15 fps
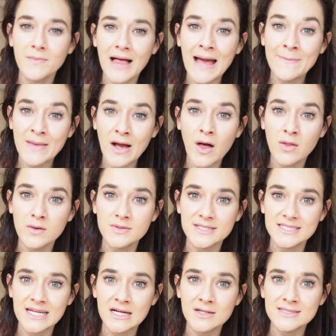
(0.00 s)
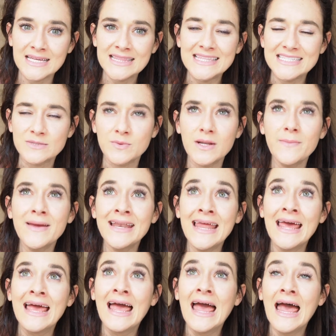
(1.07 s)
climbing all those stairs. Like this would have
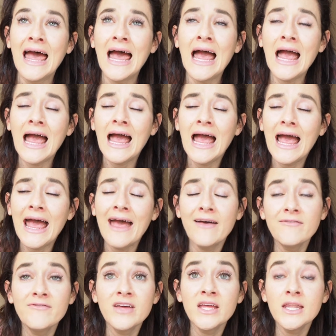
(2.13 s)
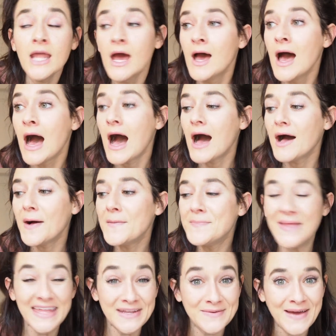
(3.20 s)
been heaven.
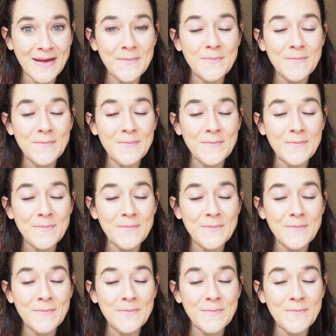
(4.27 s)
Anyway,